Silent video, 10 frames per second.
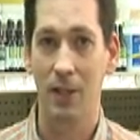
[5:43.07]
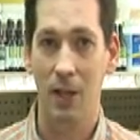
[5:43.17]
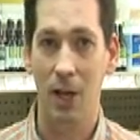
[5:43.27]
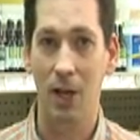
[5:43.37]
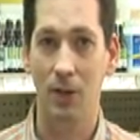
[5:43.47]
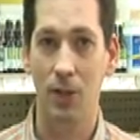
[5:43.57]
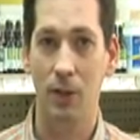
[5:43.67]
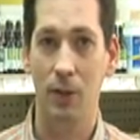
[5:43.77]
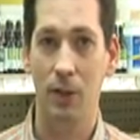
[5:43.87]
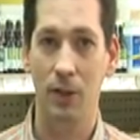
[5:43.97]

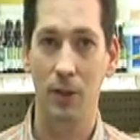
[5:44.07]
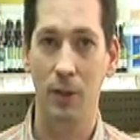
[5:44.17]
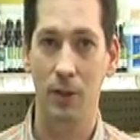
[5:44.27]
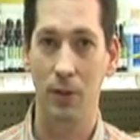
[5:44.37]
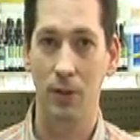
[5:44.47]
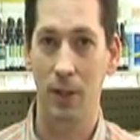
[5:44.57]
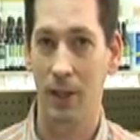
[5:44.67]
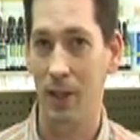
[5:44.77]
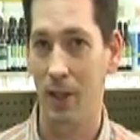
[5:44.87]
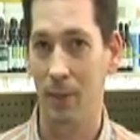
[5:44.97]
also include
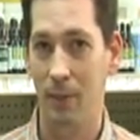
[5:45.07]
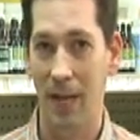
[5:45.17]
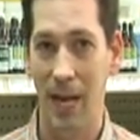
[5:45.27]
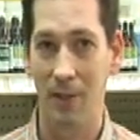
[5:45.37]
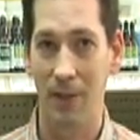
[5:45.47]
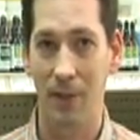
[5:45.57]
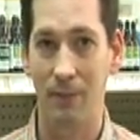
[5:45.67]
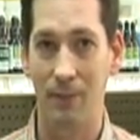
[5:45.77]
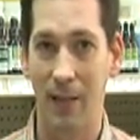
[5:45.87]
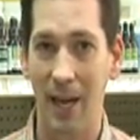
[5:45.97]
having
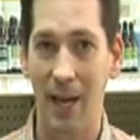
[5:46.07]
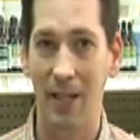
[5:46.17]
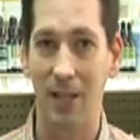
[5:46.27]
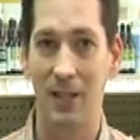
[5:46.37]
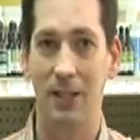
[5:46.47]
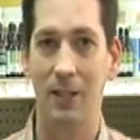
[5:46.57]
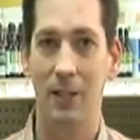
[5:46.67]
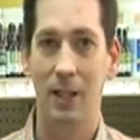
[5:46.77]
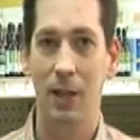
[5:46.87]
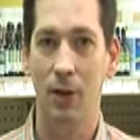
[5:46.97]
headaches,
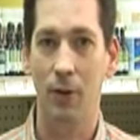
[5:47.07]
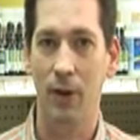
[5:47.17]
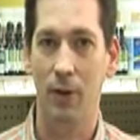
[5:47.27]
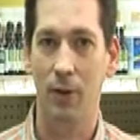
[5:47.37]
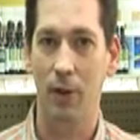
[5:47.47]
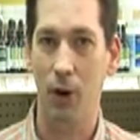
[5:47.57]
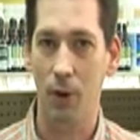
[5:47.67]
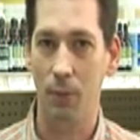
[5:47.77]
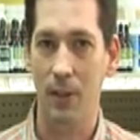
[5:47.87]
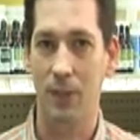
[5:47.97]
irregular
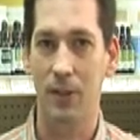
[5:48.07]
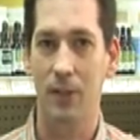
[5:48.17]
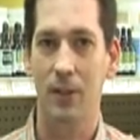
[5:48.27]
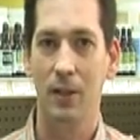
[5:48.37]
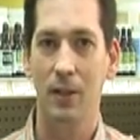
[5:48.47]
heartbeats,